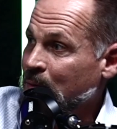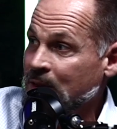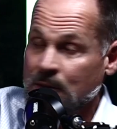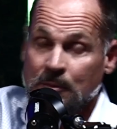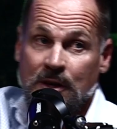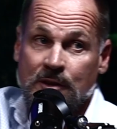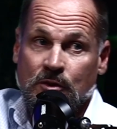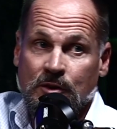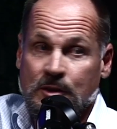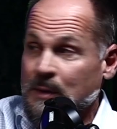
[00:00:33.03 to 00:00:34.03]
And some of these
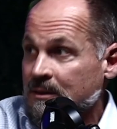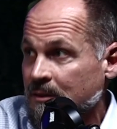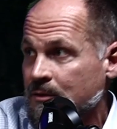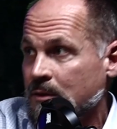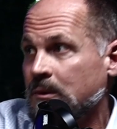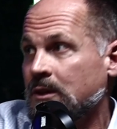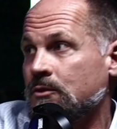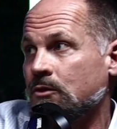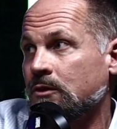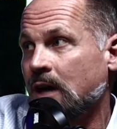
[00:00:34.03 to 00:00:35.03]
are expensive, some of
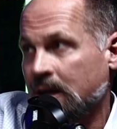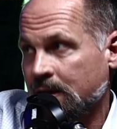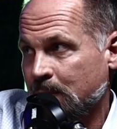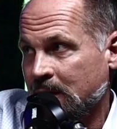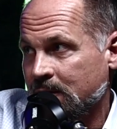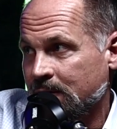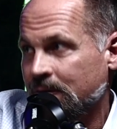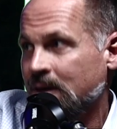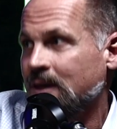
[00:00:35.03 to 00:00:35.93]
these are not expensive.